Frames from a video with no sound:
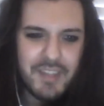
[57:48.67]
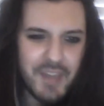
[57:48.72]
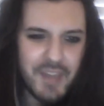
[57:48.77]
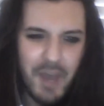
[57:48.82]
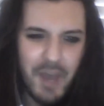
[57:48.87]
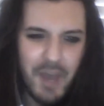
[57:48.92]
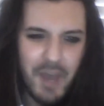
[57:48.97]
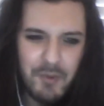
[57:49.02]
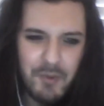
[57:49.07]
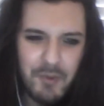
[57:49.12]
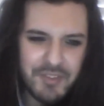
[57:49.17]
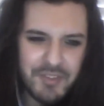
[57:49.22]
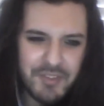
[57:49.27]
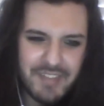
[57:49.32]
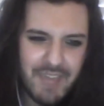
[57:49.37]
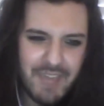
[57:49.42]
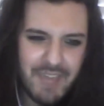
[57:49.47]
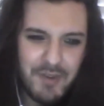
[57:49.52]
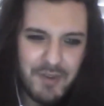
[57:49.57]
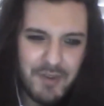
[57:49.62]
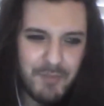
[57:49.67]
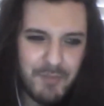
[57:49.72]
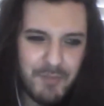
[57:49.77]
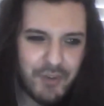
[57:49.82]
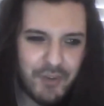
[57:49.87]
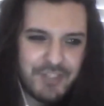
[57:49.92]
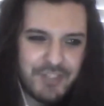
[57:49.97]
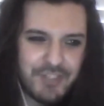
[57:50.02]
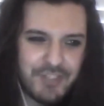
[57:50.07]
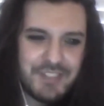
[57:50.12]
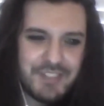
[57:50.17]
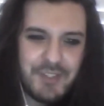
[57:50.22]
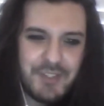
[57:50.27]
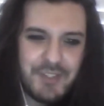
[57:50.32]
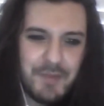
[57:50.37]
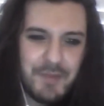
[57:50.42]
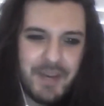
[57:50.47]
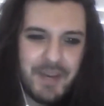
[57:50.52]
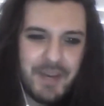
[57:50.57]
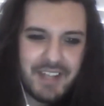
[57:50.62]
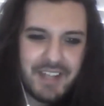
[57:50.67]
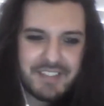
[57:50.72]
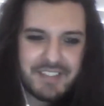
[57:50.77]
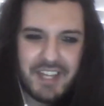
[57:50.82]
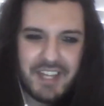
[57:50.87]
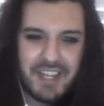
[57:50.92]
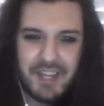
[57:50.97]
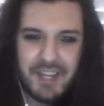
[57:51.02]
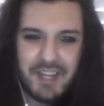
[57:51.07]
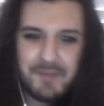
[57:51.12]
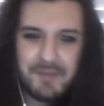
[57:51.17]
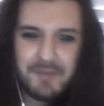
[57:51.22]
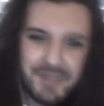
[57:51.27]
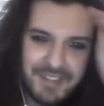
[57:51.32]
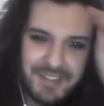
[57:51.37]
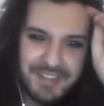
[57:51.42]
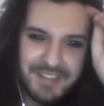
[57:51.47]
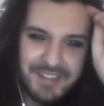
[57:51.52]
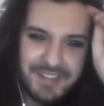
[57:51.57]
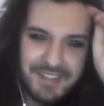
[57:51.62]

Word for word: No, I wasn't ever a prostitute part-time.